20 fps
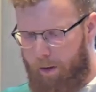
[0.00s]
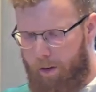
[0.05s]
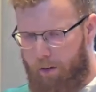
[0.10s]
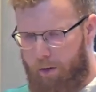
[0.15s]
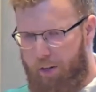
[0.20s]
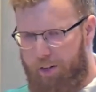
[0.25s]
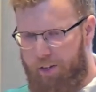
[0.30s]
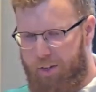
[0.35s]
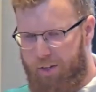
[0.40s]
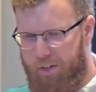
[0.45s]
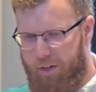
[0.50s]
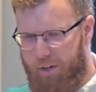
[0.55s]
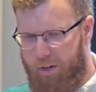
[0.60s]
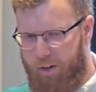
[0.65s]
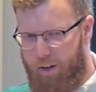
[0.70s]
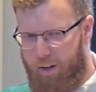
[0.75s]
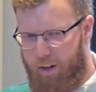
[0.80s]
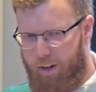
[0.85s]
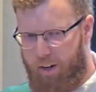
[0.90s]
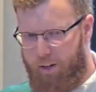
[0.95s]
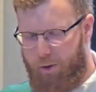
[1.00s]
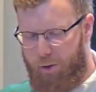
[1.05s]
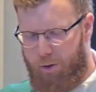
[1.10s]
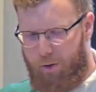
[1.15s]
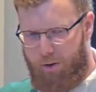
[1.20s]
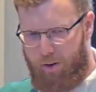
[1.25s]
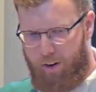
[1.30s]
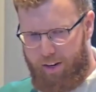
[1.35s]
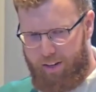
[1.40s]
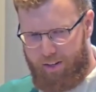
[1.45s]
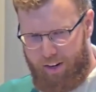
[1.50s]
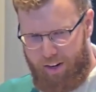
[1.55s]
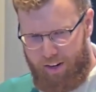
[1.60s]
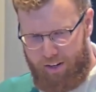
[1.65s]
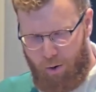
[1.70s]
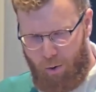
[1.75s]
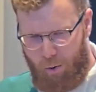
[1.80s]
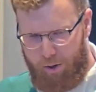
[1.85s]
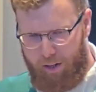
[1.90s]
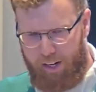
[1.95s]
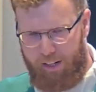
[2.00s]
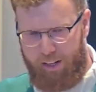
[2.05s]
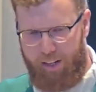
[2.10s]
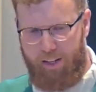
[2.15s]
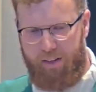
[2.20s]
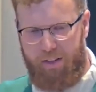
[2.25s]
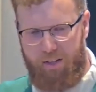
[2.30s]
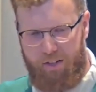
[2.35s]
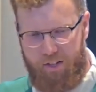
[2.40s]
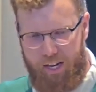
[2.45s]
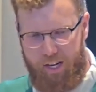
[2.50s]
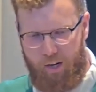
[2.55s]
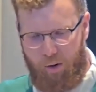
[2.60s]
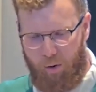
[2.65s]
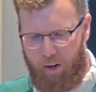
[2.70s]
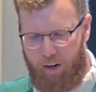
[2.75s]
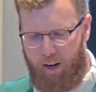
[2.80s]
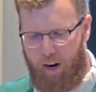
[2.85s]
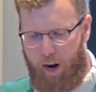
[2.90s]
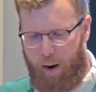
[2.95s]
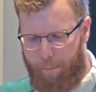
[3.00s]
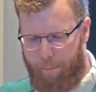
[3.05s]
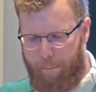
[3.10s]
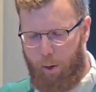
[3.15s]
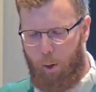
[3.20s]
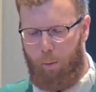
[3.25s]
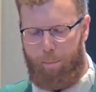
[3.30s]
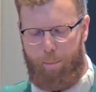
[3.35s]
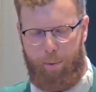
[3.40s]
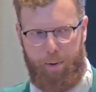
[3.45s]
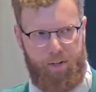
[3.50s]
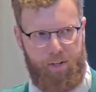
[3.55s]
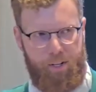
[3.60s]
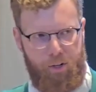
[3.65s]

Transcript: Jesus is holding on to the secret on purpose.